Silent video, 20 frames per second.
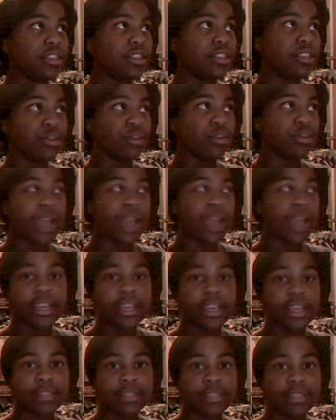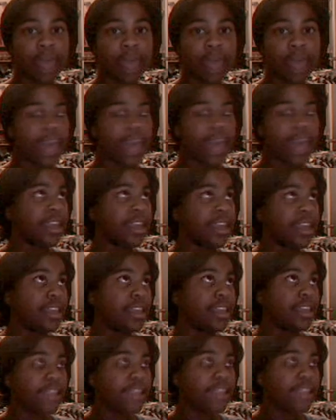the writing is bad,
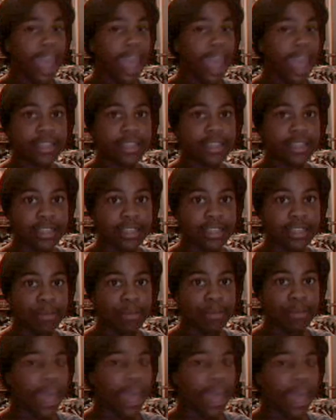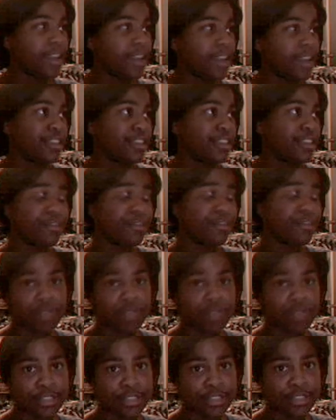the acting is bad, the
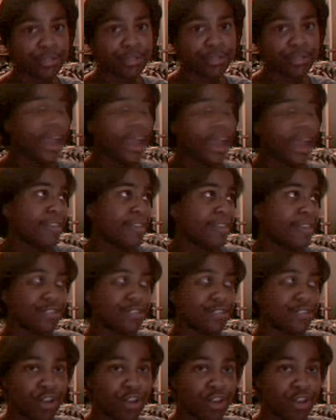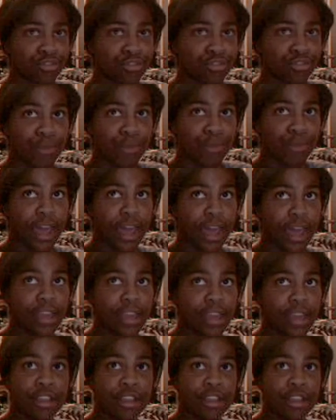voices are bad, the songs are bad,
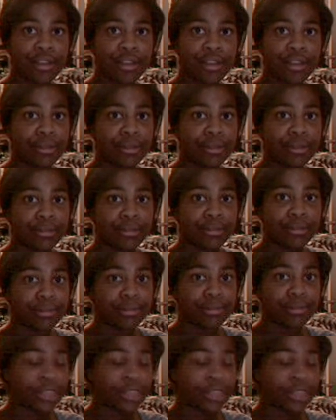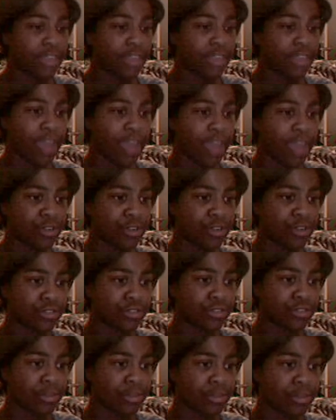the
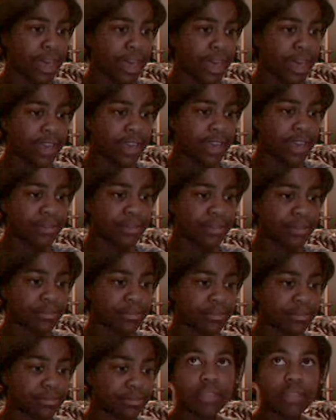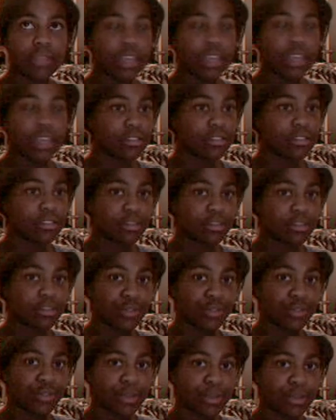characters are bad. And some
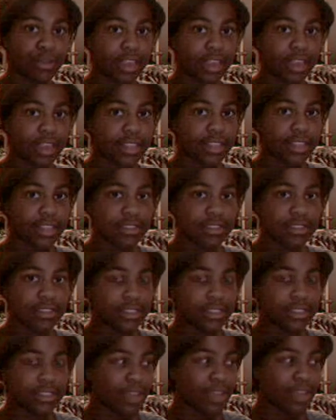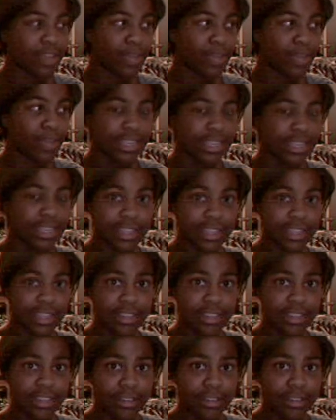of you are like, isn't that what he did?